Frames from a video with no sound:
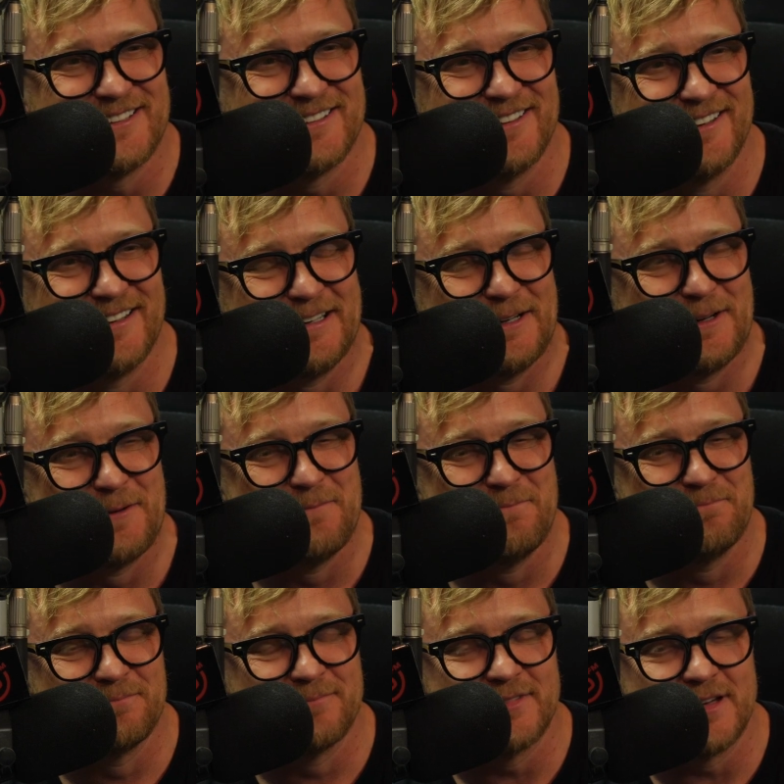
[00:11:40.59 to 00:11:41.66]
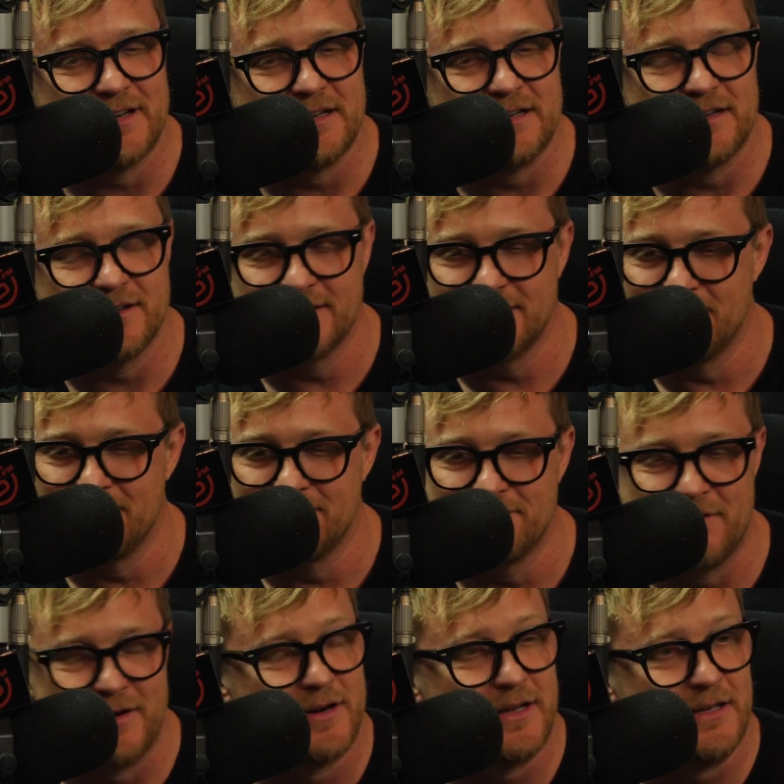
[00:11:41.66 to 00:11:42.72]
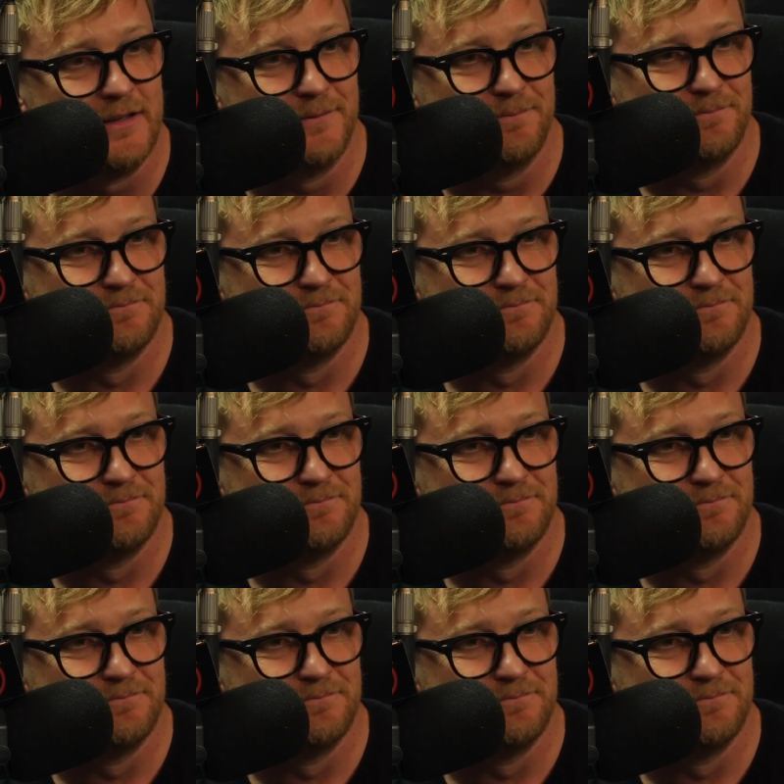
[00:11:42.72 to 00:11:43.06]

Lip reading: Very keen.